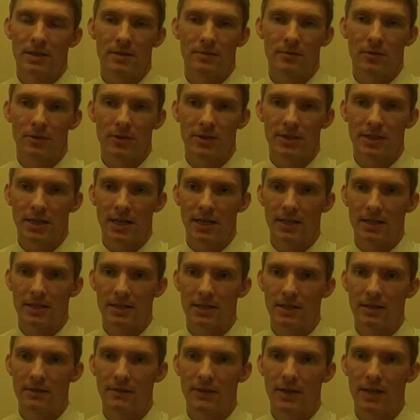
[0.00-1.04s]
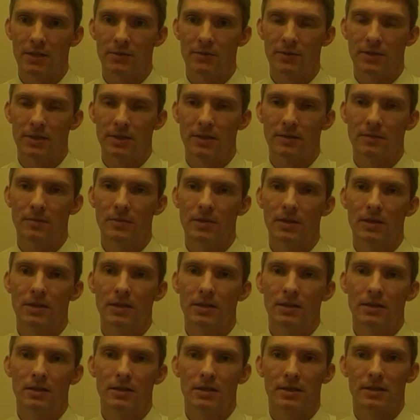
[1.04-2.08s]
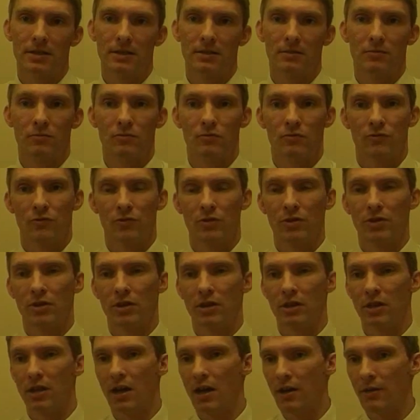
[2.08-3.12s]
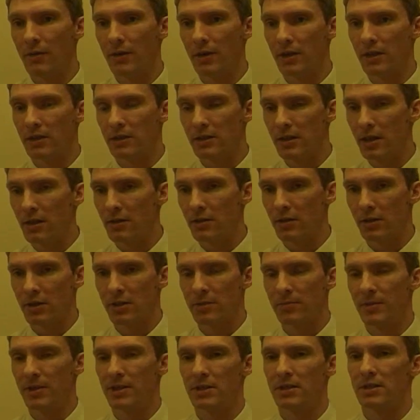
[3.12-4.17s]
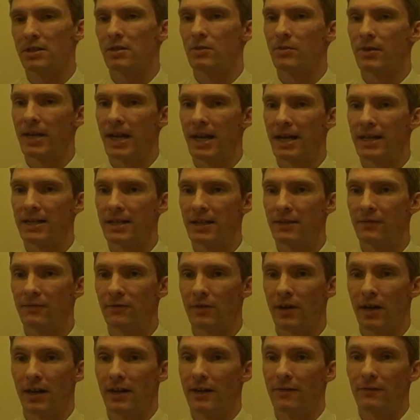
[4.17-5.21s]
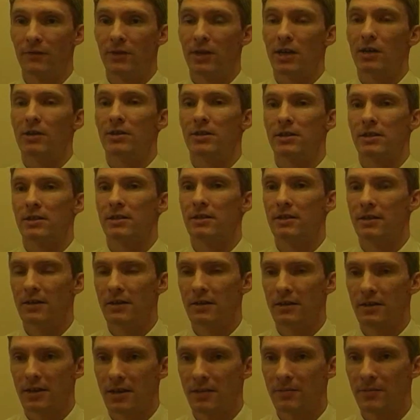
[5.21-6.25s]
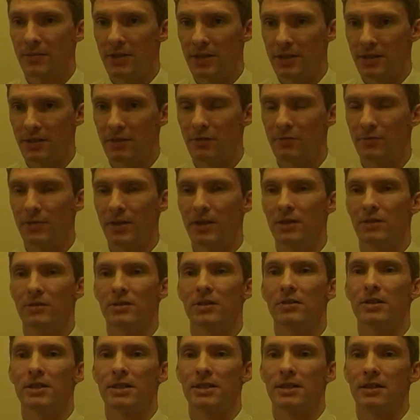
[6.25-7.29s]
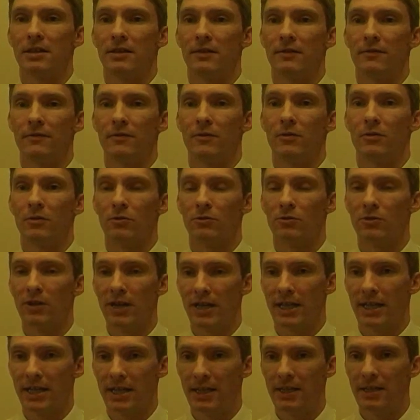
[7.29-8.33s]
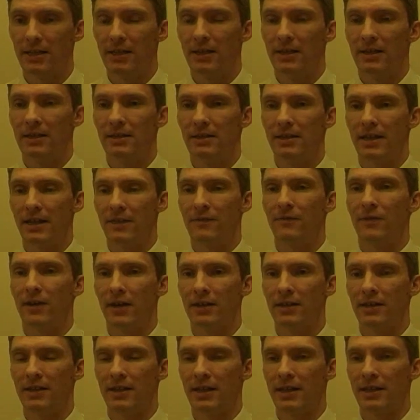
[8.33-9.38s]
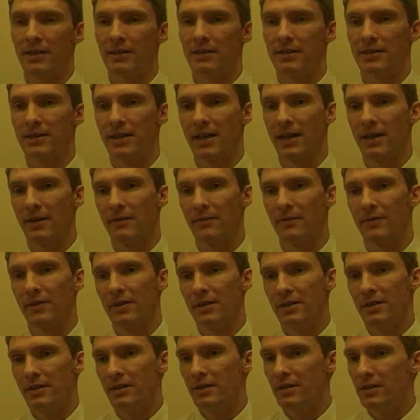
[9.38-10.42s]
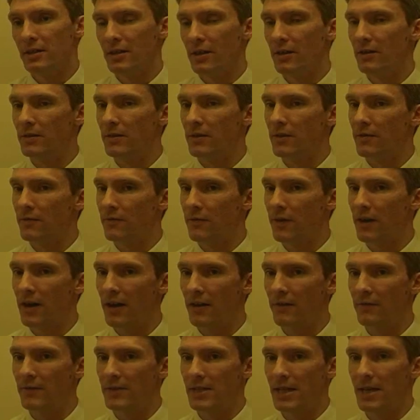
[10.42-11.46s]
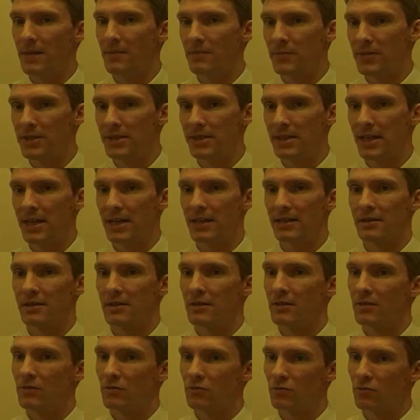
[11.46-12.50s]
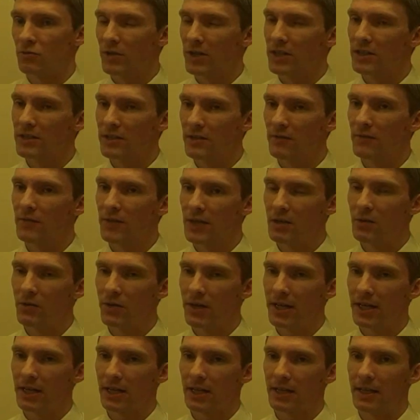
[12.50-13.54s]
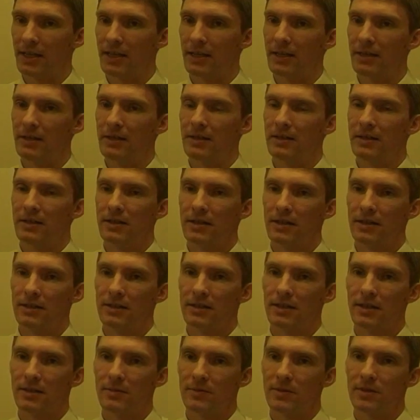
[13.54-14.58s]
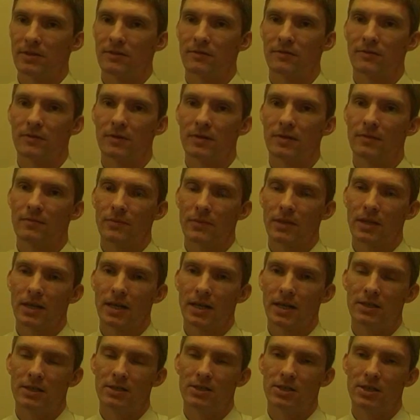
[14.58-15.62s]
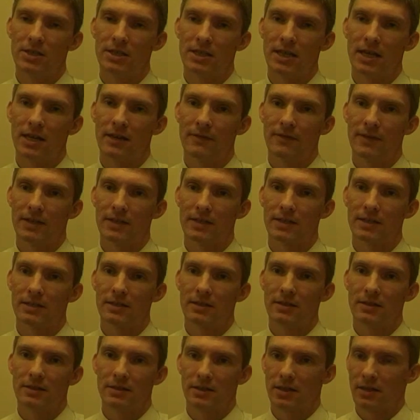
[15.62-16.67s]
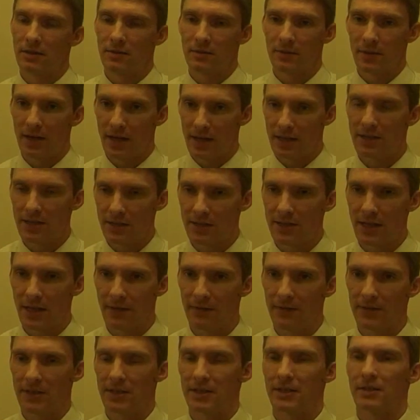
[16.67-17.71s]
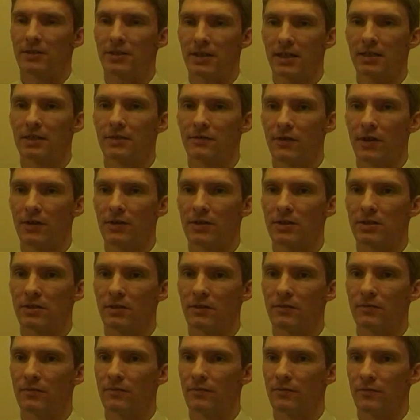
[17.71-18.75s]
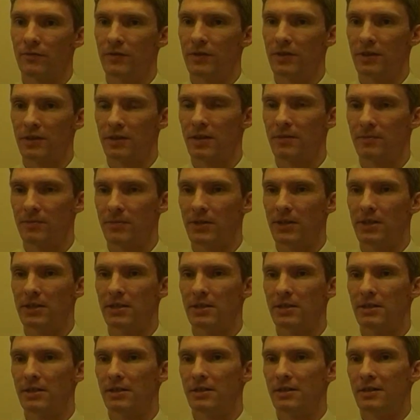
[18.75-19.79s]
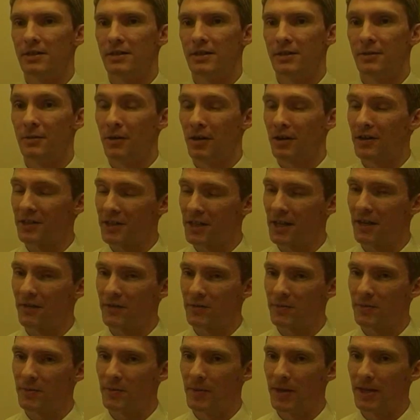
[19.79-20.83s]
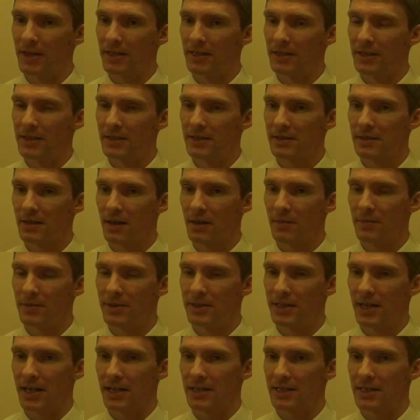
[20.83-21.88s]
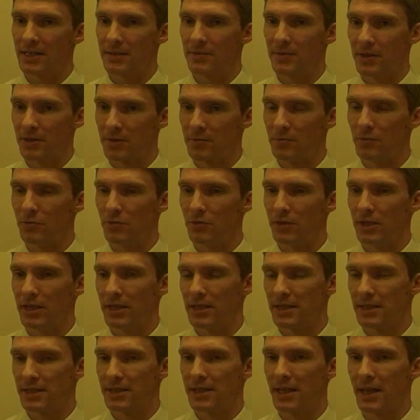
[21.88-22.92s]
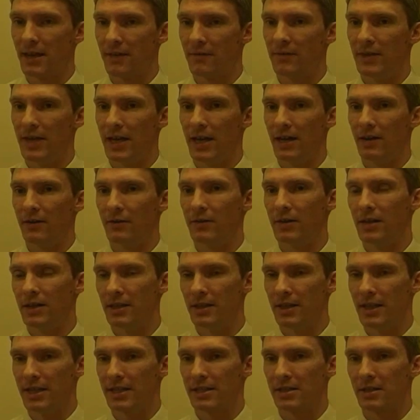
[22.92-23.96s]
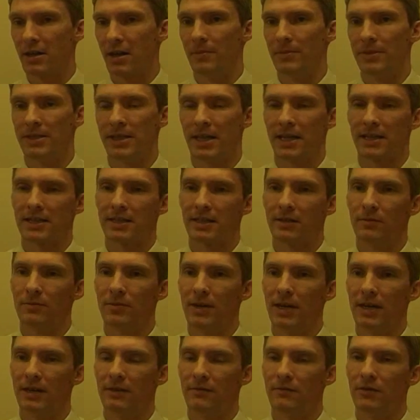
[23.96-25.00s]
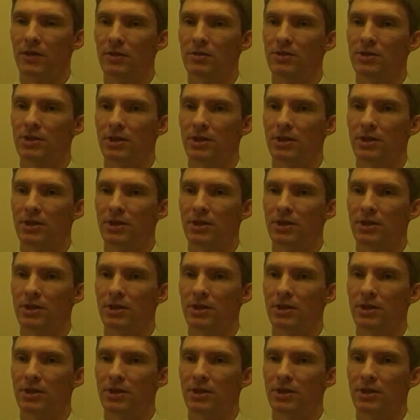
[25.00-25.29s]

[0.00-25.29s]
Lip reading: done some on-site surveys with them, is that through the low and no cost measures that we identify, even those companies who have been doing stuff already, they find that they can save another 5-10% relatively quickly in terms of energy savings. So energy savings is a thing to focus on for the companies who are going to have to be making these carbon taxes, because more they can save now, less carbon tax they'll pay in